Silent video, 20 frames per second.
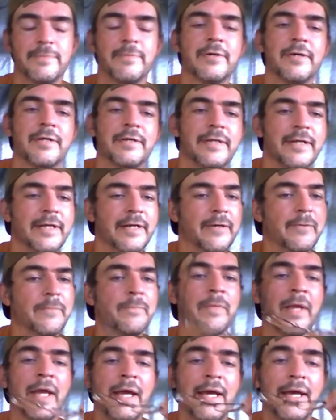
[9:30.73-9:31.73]
But
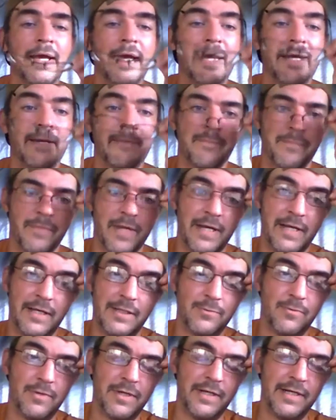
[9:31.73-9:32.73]
hey, it
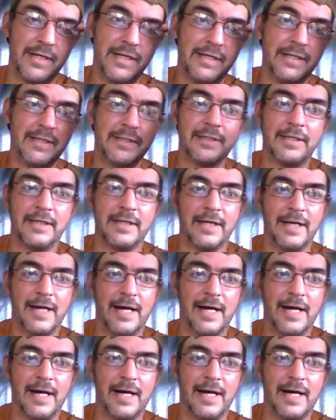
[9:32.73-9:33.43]
is what it is.